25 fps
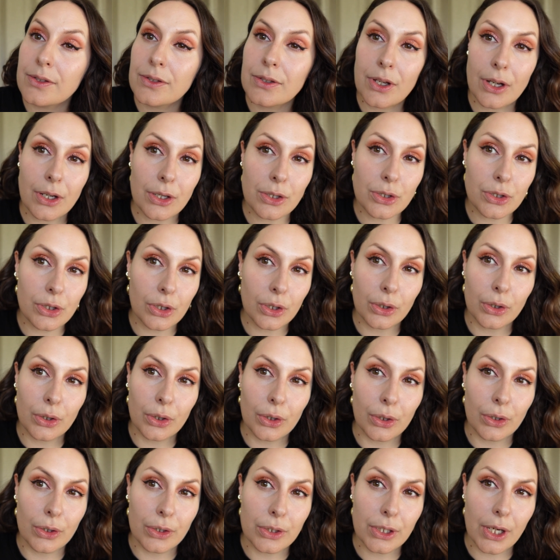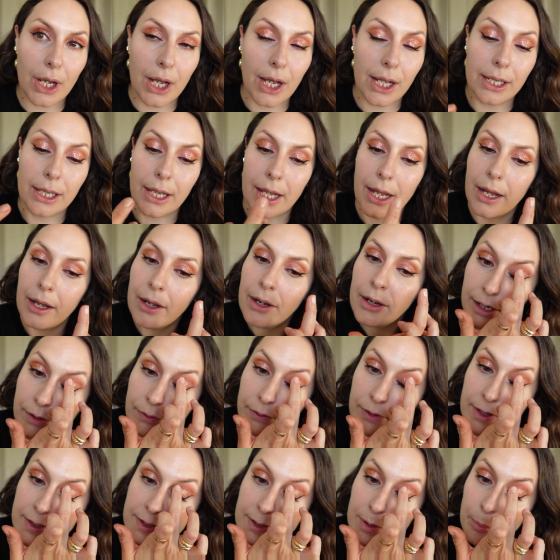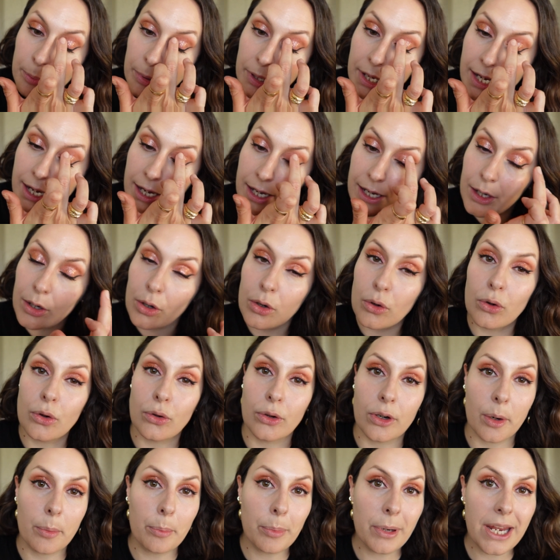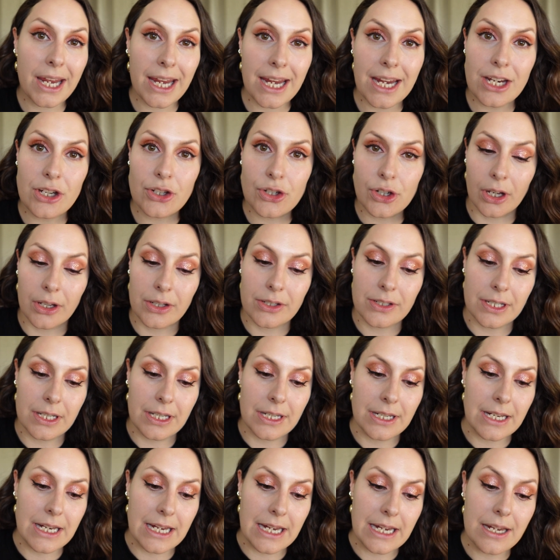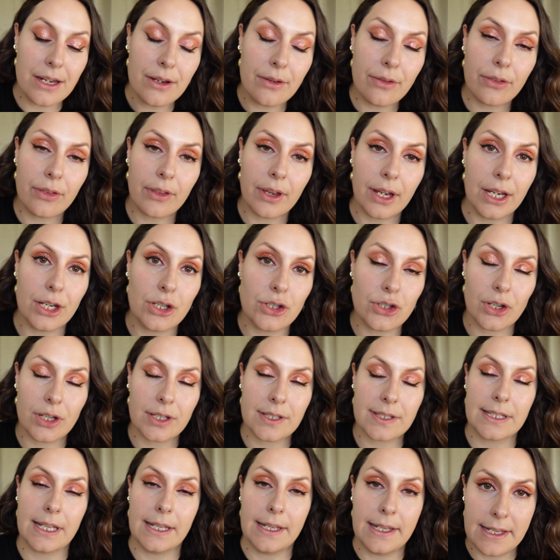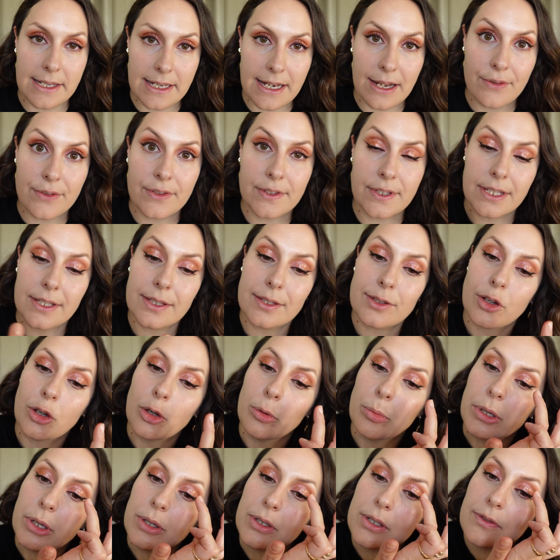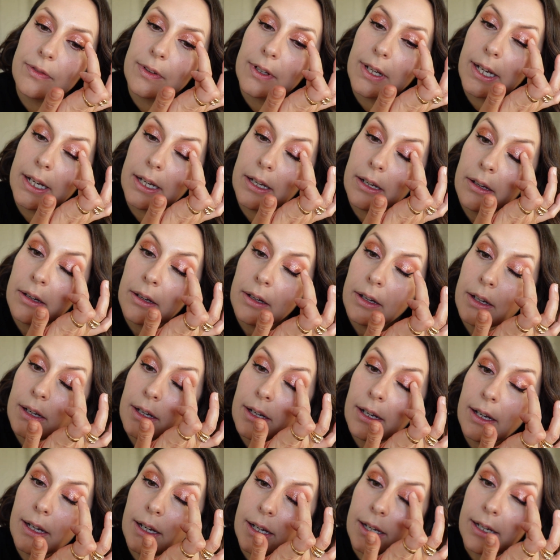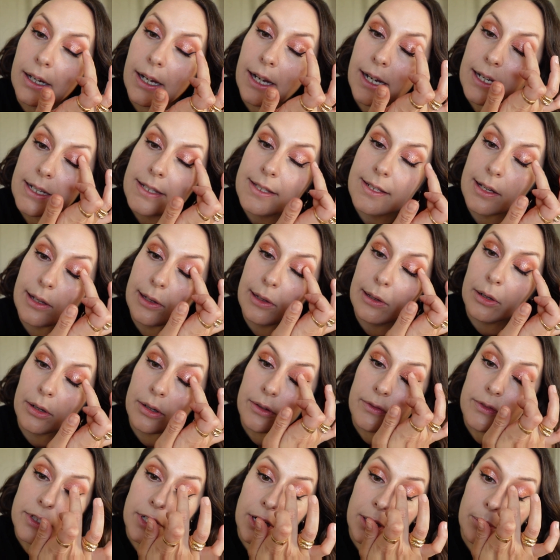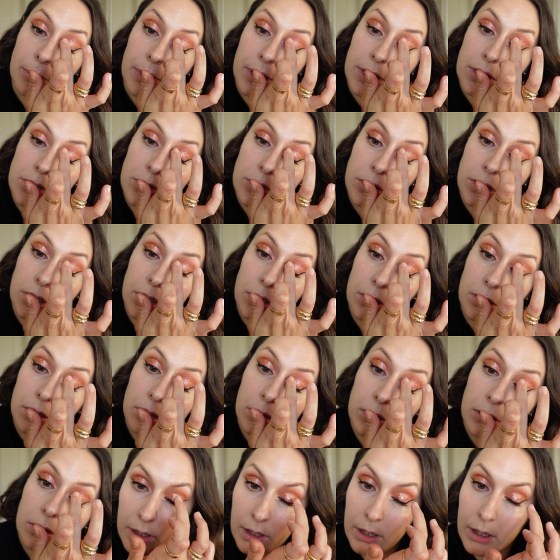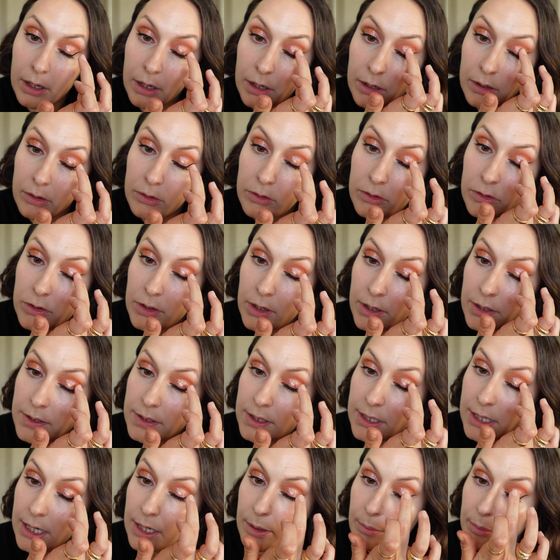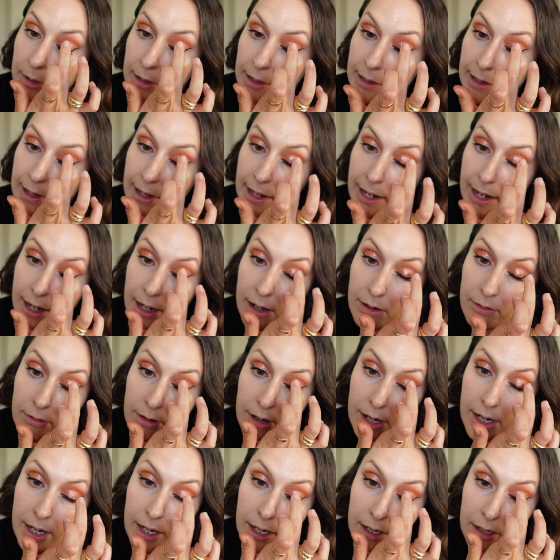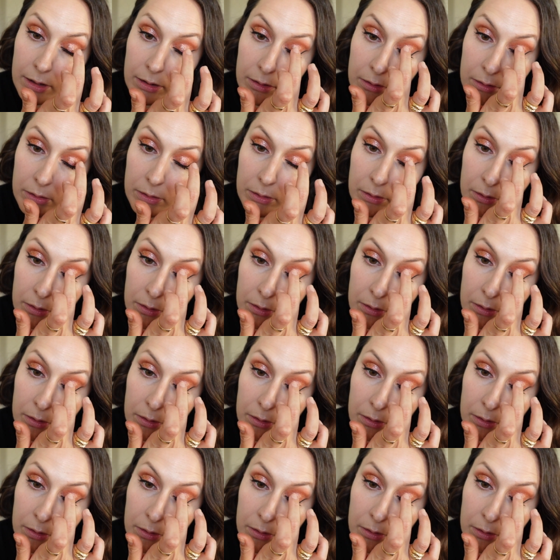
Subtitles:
such a good color. If there's a pink or a peach underneath, it just lifts it so beautifully and adds a lot of dimension. And just keep layering